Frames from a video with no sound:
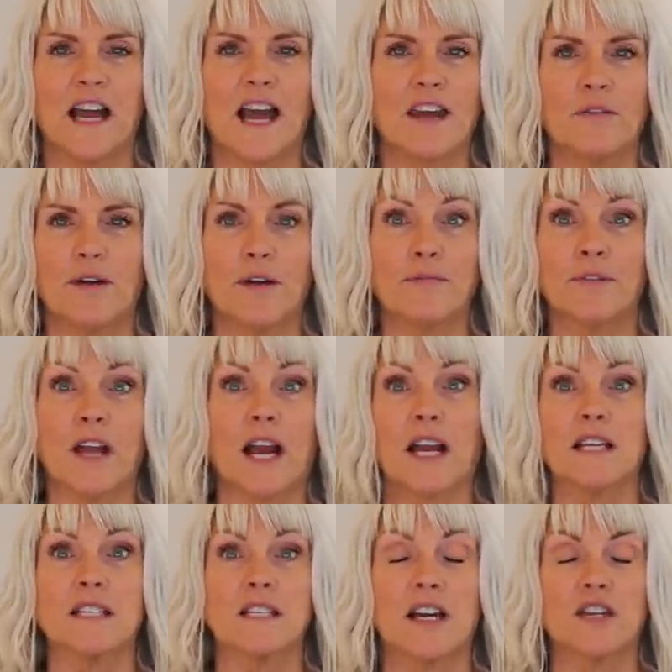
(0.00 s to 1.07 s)
Anyway, I
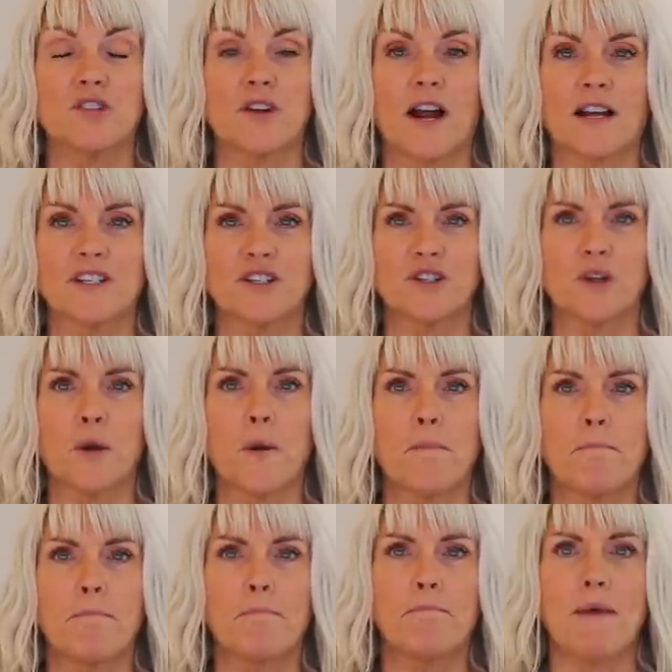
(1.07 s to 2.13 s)
got sidetracked,
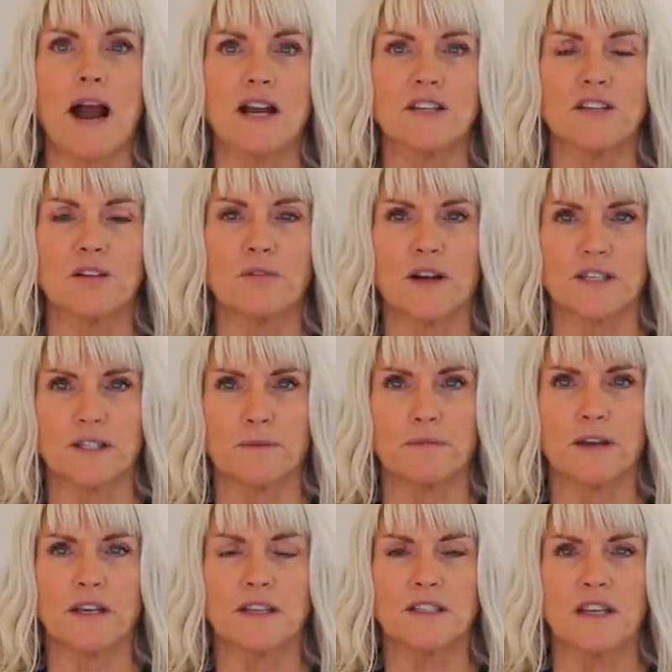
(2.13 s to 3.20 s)
so back to the
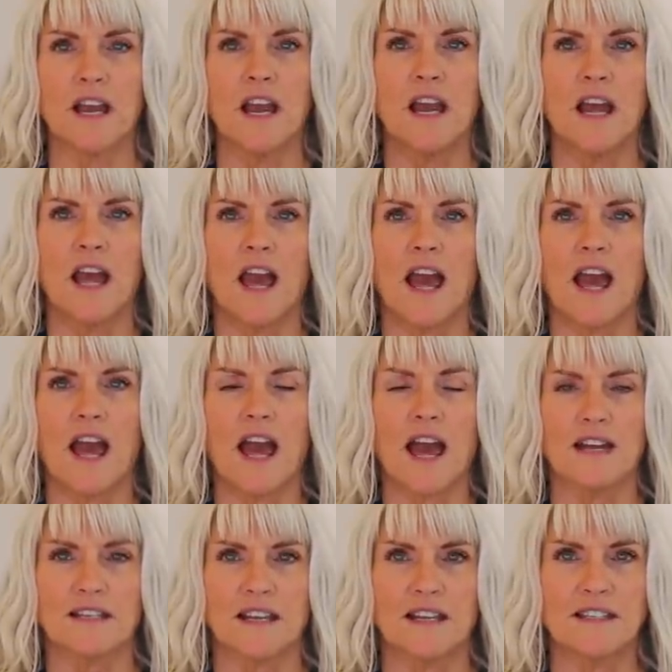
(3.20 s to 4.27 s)
recipes.
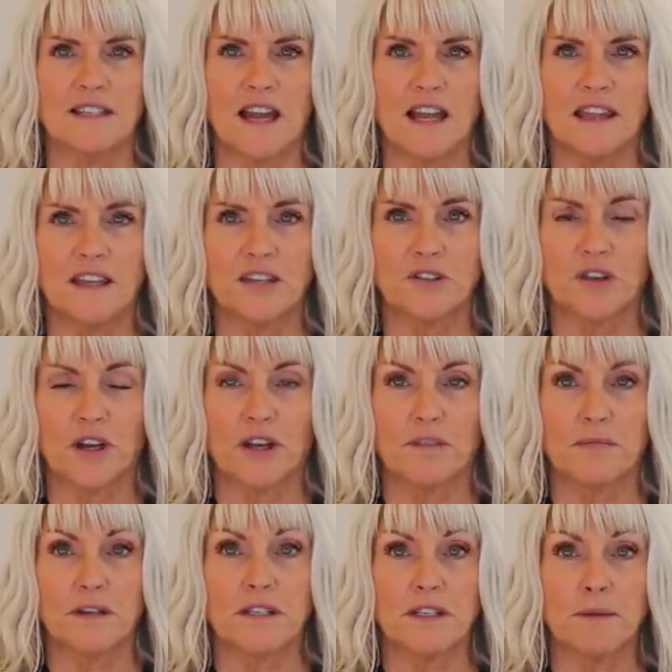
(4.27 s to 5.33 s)
As I said, these are going
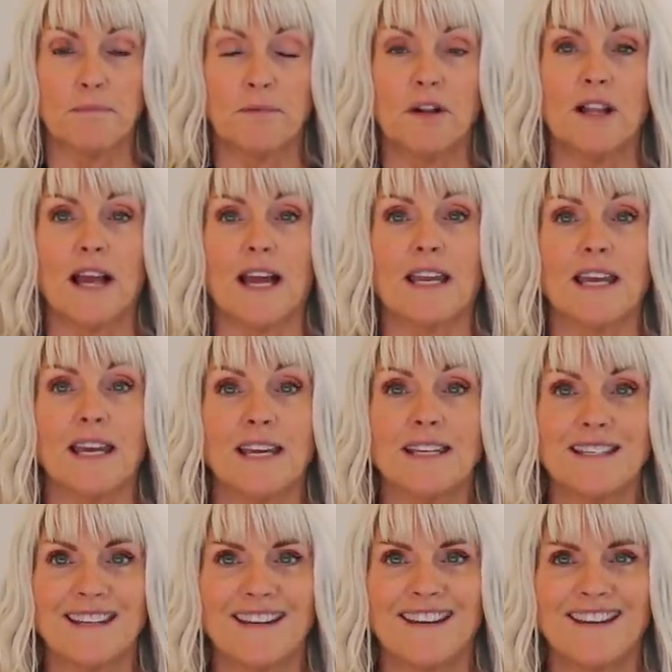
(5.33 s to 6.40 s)
to be simple and
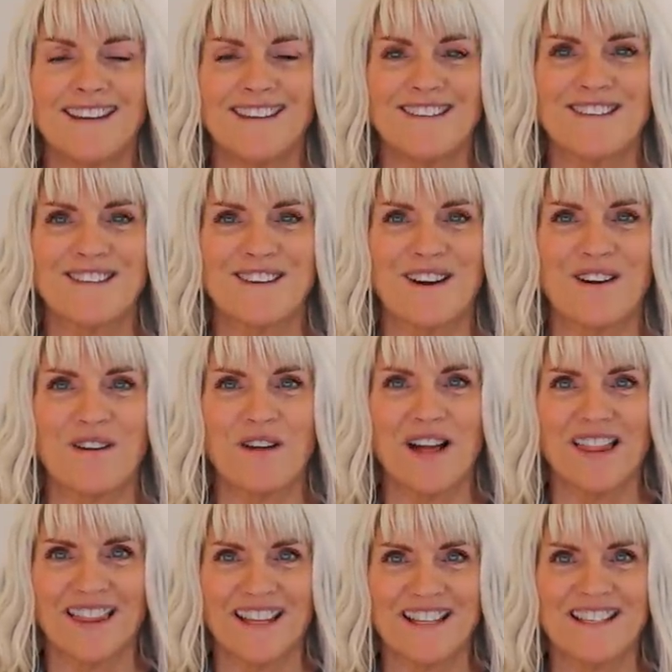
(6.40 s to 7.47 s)
easy, so
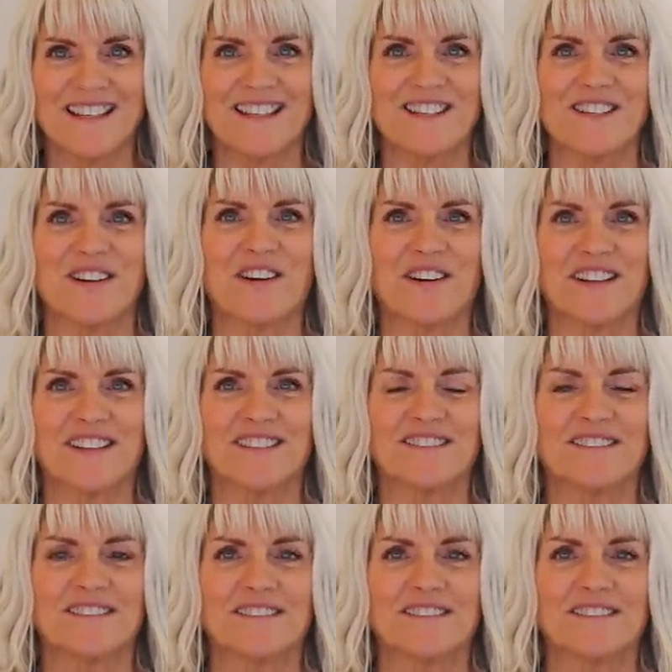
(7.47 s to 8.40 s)
let's get started.